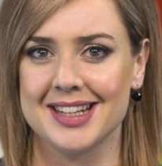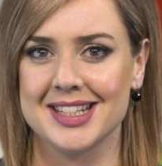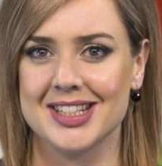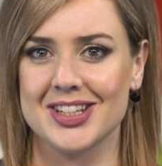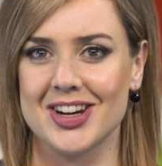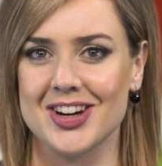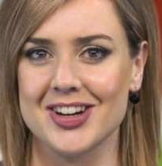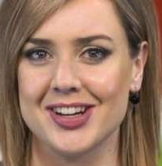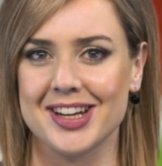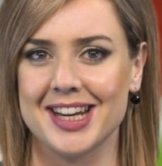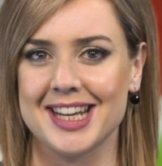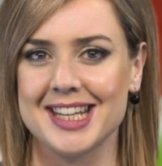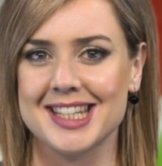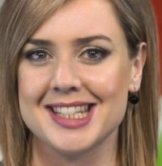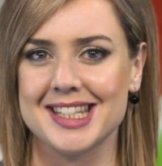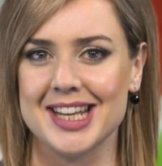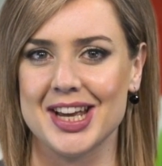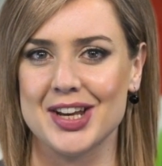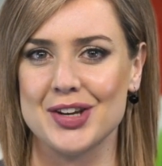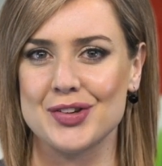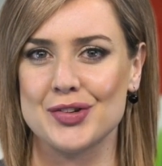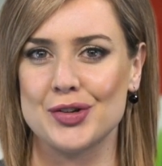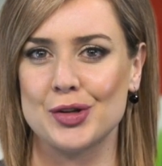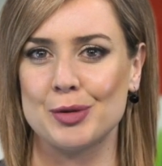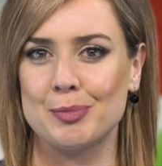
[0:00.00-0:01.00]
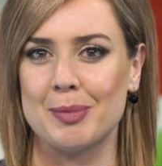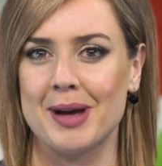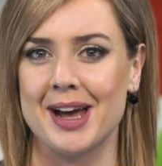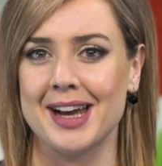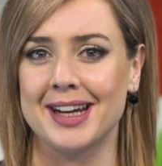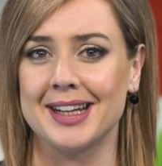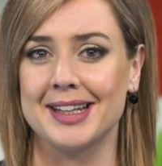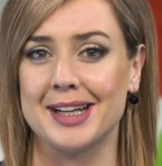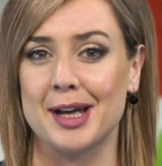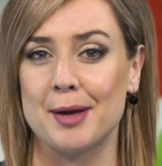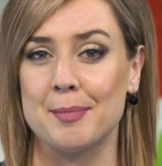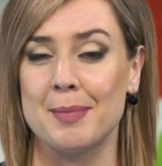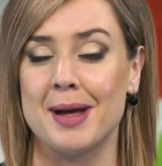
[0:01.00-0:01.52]
Turkey's central
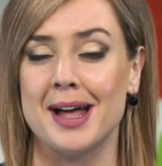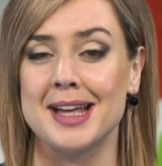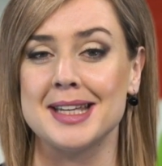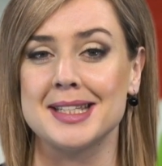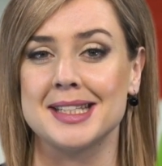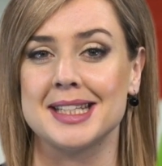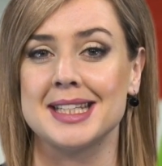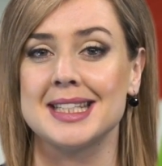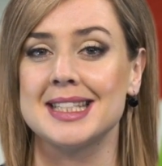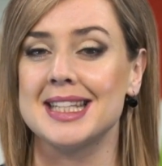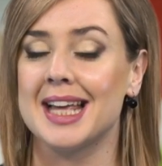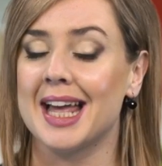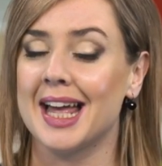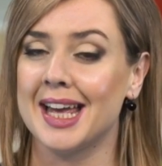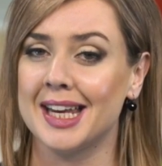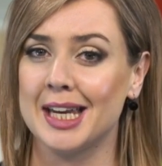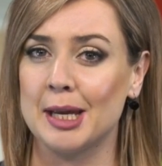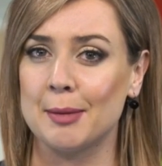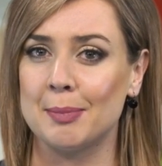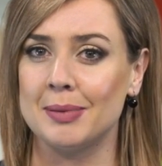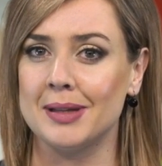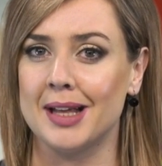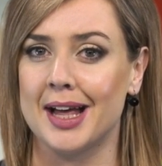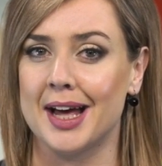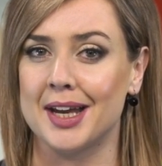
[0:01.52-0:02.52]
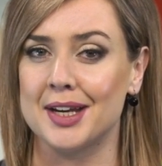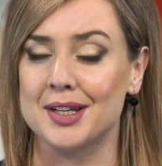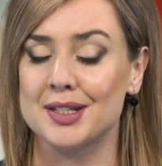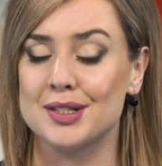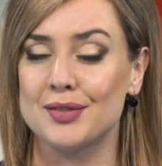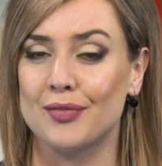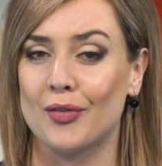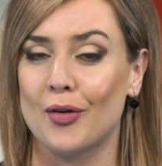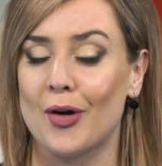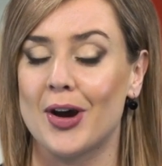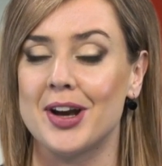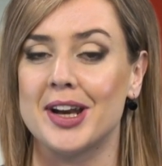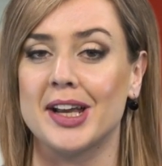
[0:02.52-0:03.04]
bank abandoned any plans
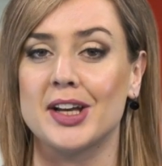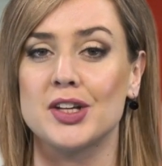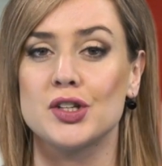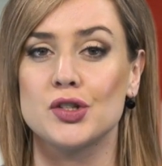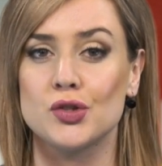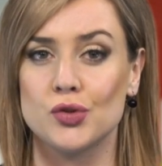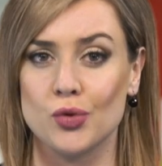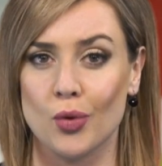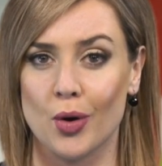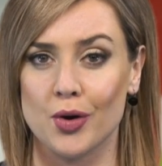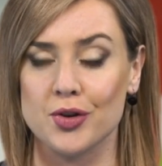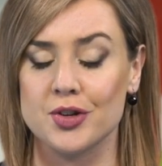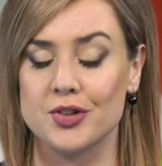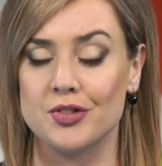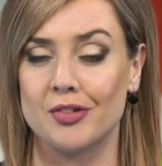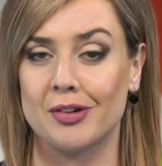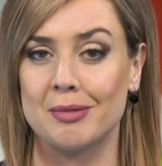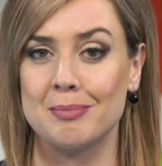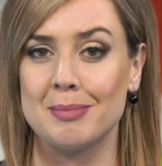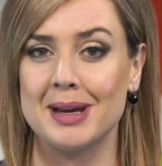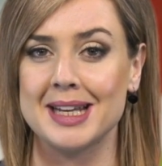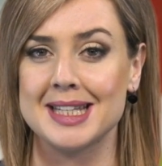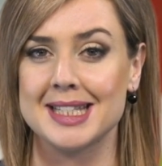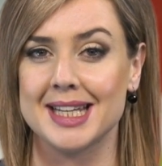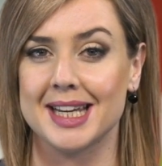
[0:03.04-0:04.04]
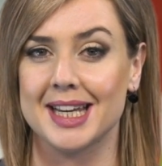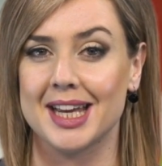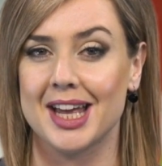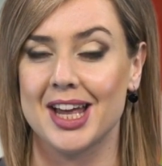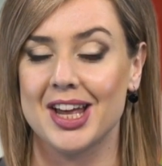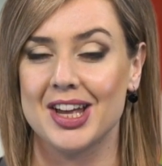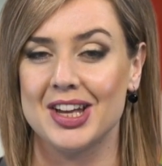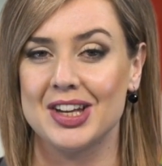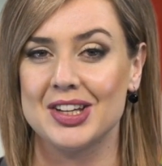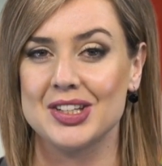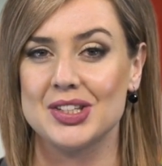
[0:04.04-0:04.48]
for an extraordinary meeting